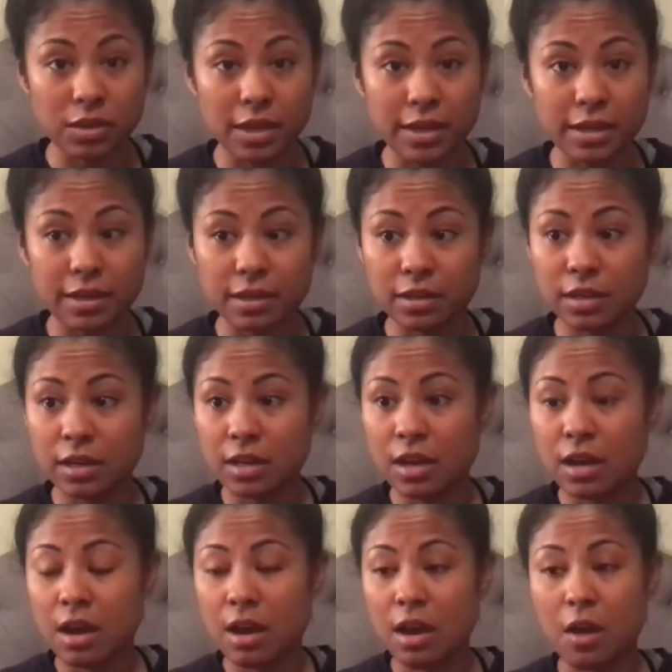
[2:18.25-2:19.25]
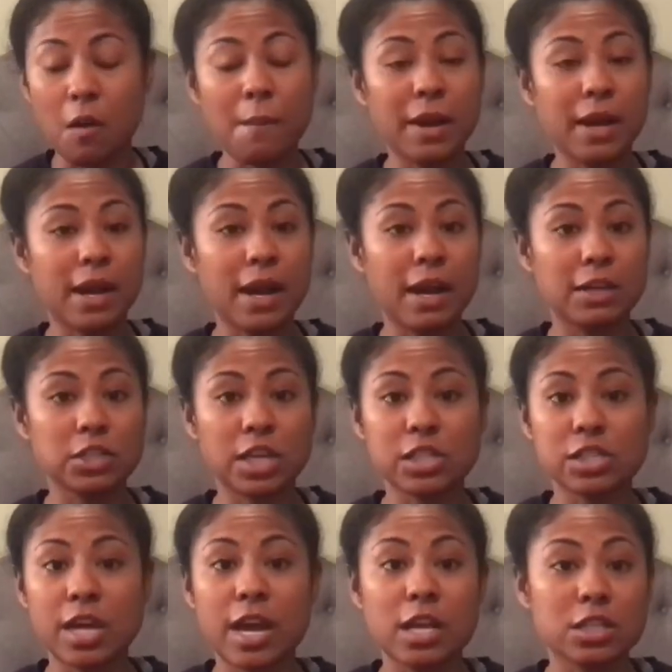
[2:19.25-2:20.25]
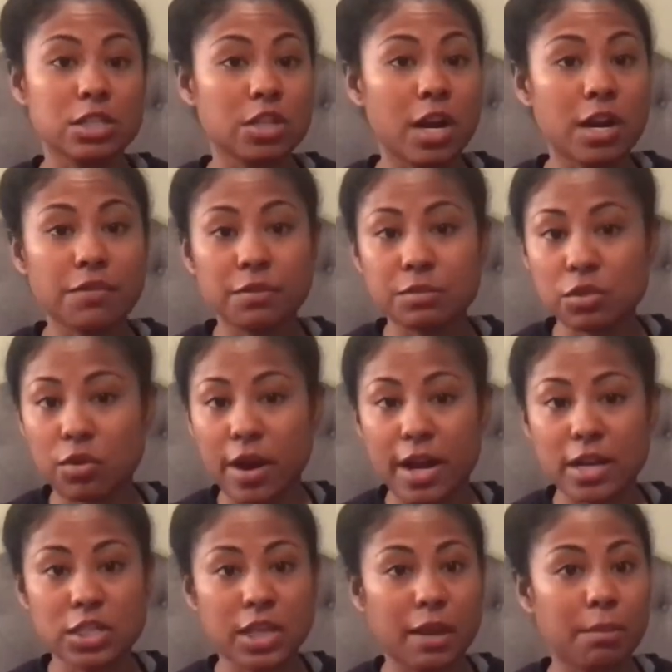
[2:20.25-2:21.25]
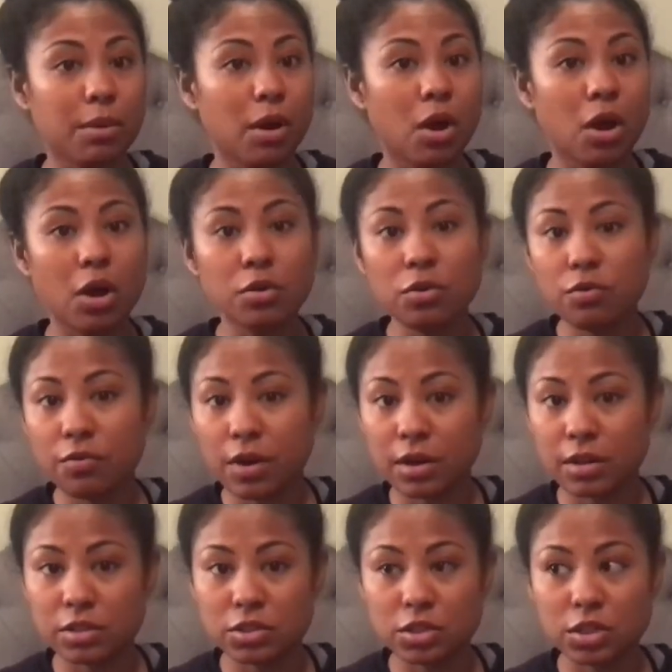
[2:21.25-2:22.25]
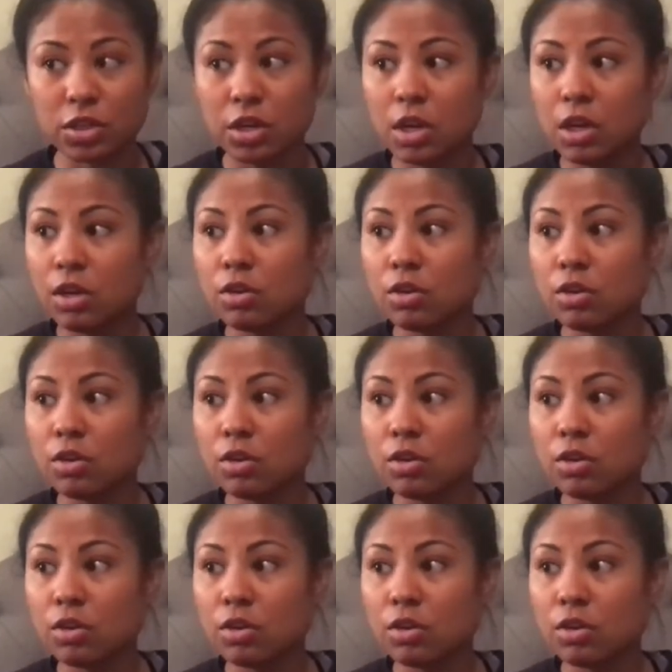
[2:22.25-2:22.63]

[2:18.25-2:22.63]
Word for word: Like, oh my gosh, I started from scratch, like bought all new furniture,